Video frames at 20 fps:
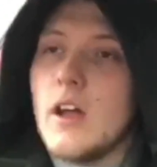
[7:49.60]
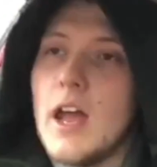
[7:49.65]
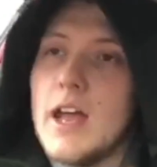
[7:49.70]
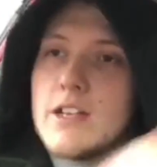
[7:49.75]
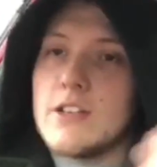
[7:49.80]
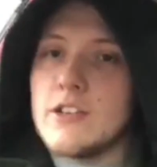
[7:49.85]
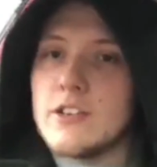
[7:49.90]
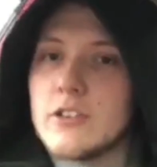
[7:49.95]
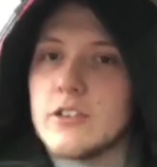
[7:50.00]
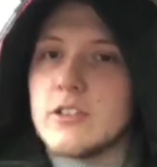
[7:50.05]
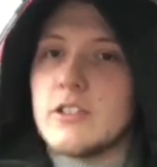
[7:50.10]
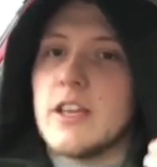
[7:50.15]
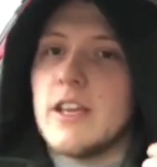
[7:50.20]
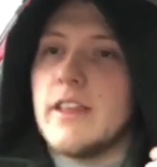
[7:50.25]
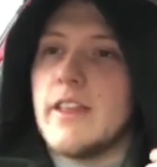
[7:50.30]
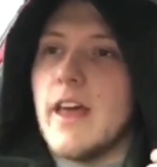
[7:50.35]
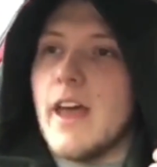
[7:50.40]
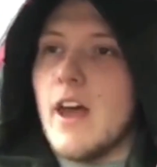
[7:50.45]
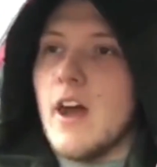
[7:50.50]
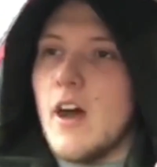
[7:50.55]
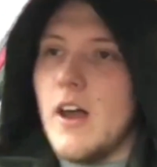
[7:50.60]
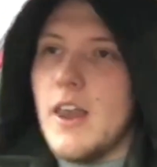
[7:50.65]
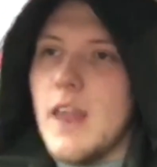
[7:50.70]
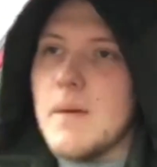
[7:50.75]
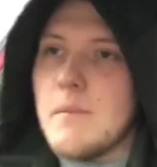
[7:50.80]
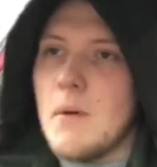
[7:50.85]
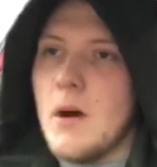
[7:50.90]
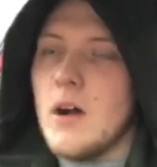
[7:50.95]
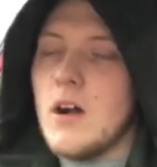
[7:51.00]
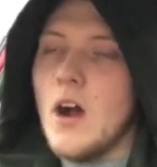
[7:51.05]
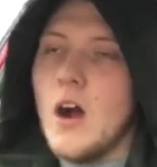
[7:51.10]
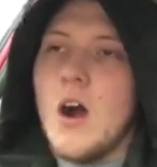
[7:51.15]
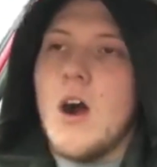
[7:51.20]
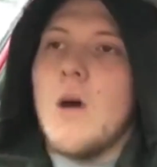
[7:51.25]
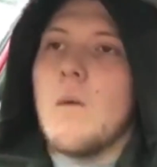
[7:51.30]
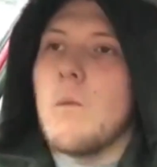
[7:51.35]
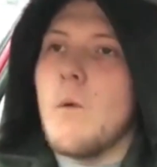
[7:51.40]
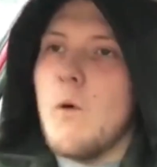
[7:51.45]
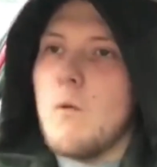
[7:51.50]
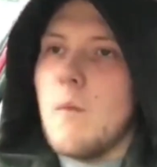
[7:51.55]
as you can see there, I let my
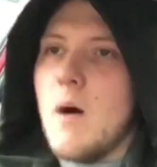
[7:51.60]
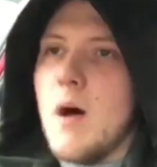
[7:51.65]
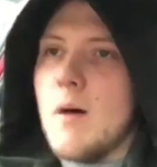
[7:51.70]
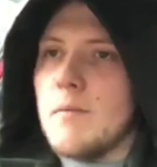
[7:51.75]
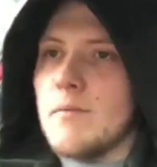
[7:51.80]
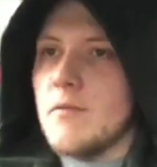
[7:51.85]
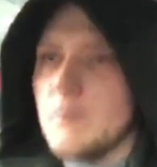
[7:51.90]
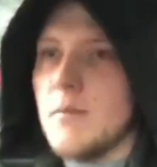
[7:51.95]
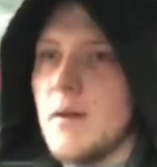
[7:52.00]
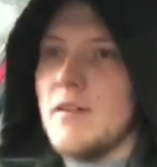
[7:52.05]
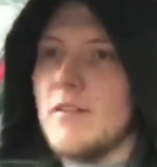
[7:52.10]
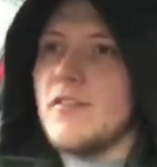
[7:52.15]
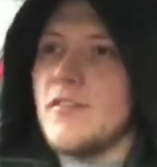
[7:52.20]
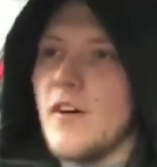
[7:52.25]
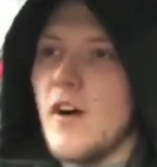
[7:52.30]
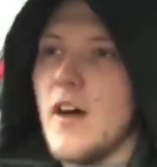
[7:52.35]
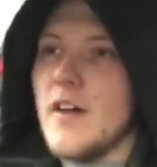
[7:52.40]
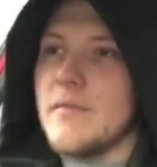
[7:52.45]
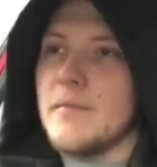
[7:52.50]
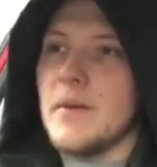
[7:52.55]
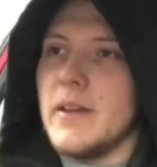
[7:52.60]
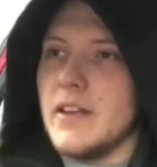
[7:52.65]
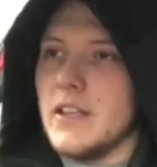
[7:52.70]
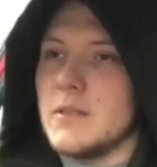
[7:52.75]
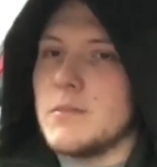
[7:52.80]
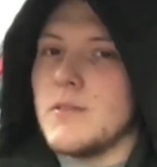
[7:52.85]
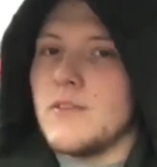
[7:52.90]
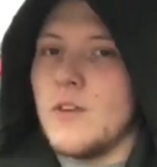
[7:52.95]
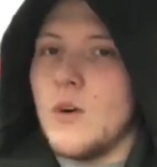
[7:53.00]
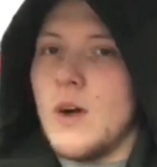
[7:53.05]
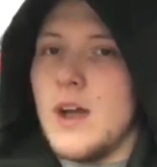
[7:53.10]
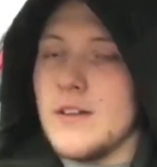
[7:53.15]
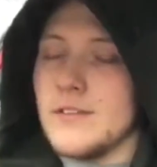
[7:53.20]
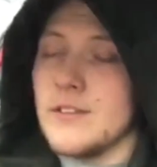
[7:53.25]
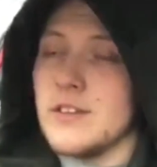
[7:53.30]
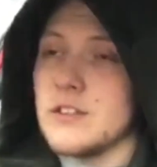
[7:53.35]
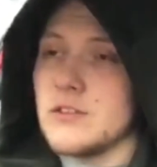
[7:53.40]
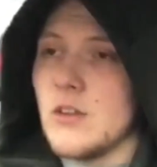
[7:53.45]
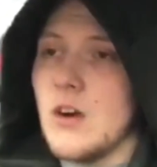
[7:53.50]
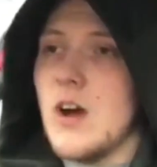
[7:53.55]
car warm up for about five minutes before
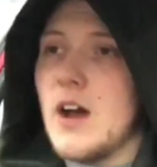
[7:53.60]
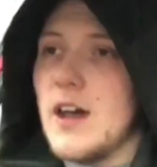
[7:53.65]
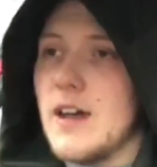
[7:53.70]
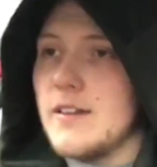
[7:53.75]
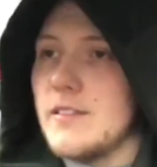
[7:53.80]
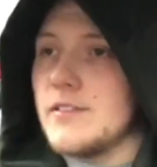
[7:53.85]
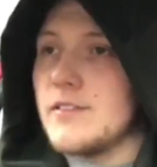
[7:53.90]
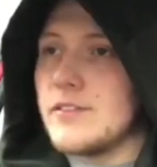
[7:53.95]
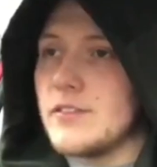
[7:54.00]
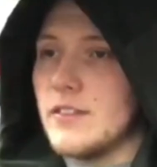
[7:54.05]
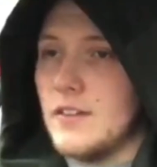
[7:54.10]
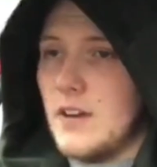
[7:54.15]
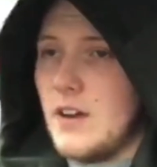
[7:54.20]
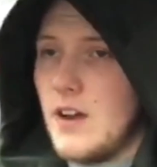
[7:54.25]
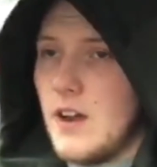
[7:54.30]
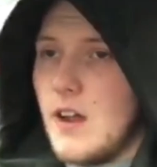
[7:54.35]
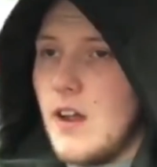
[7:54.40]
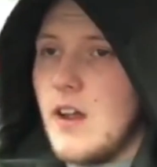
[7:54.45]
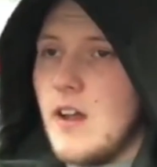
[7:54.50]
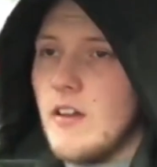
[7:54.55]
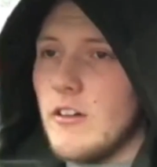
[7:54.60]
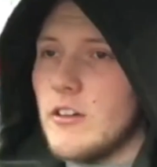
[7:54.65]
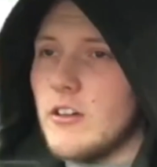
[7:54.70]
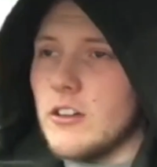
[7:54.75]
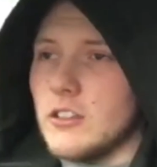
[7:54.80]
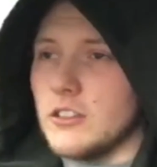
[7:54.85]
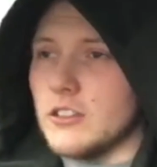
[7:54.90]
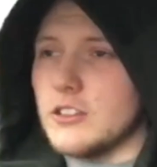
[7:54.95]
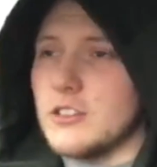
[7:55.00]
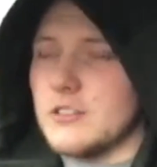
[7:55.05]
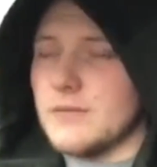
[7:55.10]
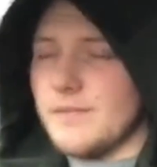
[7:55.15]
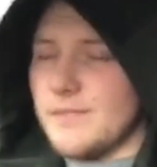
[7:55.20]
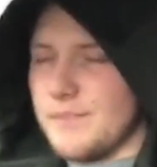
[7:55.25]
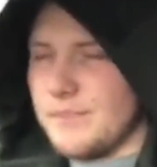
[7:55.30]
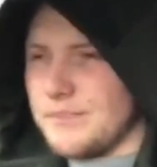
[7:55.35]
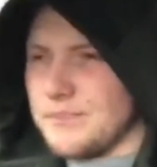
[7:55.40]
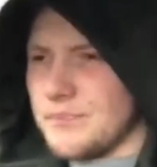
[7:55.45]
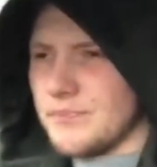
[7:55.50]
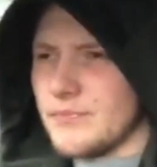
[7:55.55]
every drive, because
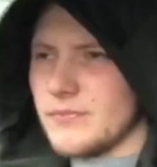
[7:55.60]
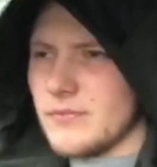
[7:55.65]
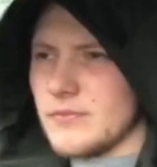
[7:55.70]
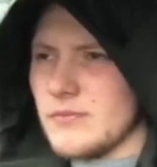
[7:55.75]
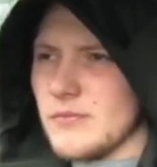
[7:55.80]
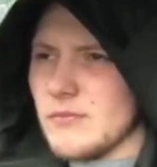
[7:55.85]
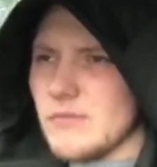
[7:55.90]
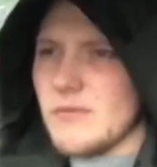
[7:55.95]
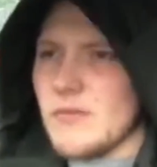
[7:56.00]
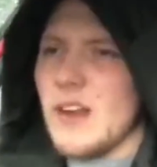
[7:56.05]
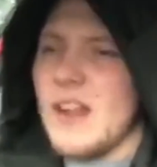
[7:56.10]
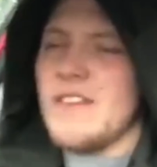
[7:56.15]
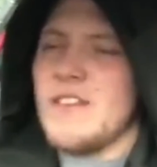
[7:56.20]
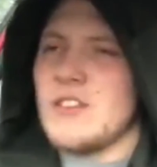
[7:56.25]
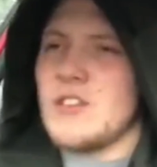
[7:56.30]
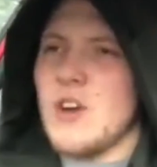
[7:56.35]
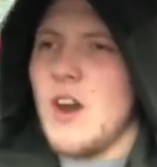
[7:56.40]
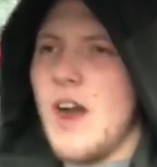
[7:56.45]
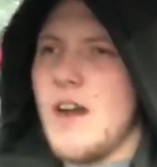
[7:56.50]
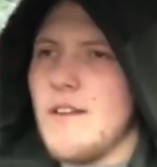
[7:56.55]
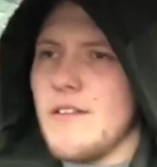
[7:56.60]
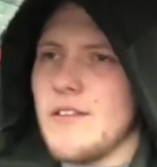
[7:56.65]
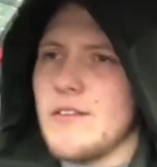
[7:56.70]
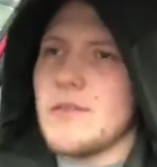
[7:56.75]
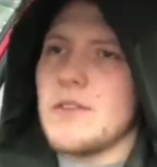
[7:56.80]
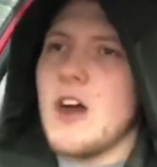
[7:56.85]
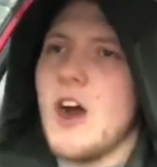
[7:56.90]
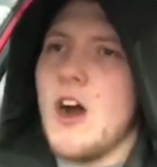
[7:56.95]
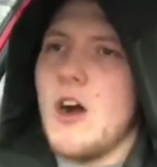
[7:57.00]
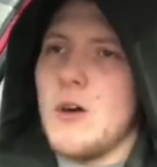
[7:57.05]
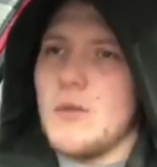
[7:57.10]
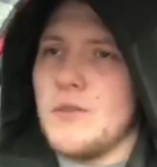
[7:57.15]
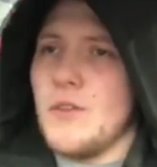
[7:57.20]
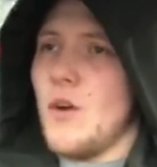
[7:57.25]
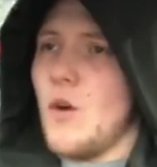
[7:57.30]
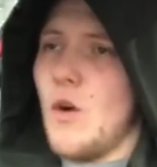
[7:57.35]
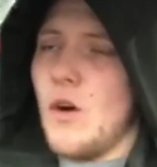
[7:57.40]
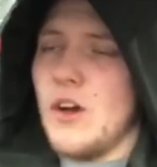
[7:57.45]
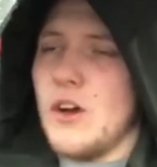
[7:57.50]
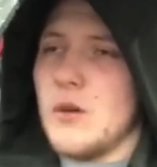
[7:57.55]
if you drive it from cold,
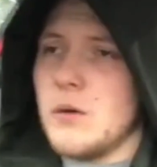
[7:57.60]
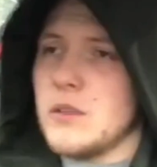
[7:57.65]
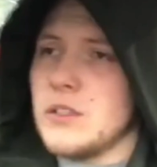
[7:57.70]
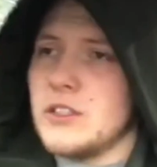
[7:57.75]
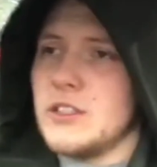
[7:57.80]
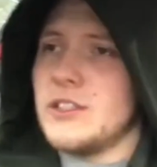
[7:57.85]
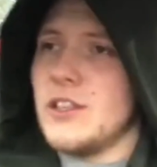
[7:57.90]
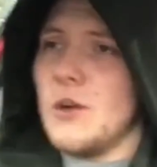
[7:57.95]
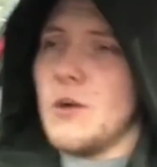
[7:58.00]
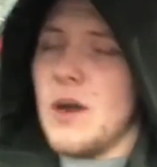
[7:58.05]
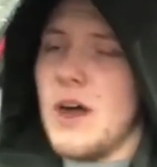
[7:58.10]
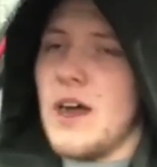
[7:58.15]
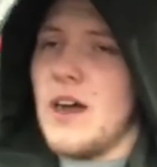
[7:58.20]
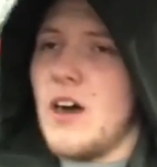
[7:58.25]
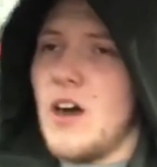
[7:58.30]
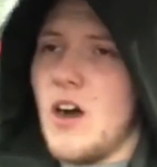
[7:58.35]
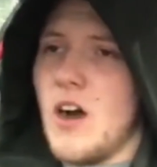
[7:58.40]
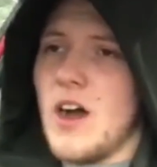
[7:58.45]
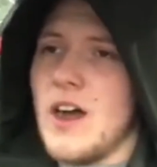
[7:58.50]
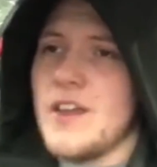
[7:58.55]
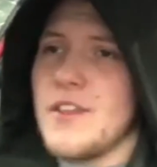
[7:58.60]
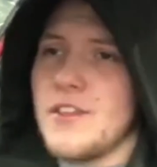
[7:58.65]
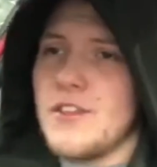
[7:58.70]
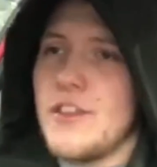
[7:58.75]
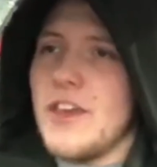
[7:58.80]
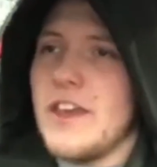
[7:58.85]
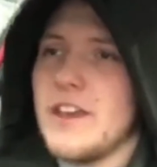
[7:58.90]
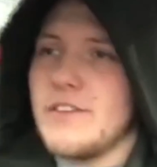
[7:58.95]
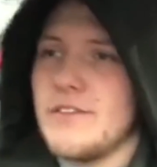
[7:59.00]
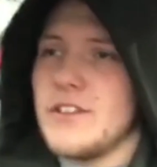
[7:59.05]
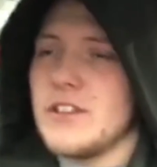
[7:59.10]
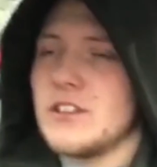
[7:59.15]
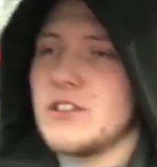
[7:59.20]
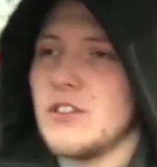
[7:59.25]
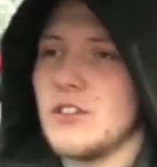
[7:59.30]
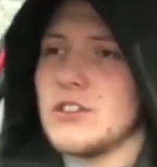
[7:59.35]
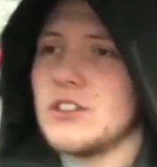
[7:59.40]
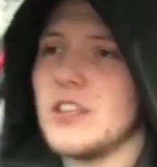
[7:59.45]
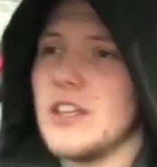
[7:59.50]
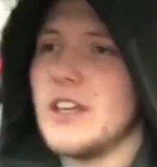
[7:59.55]
the oil is still at a high thick
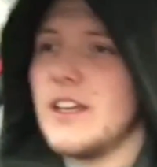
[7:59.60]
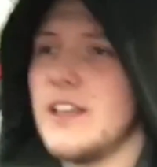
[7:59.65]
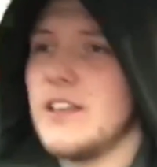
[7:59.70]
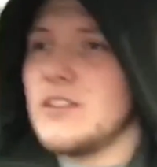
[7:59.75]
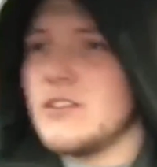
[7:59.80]
viscosity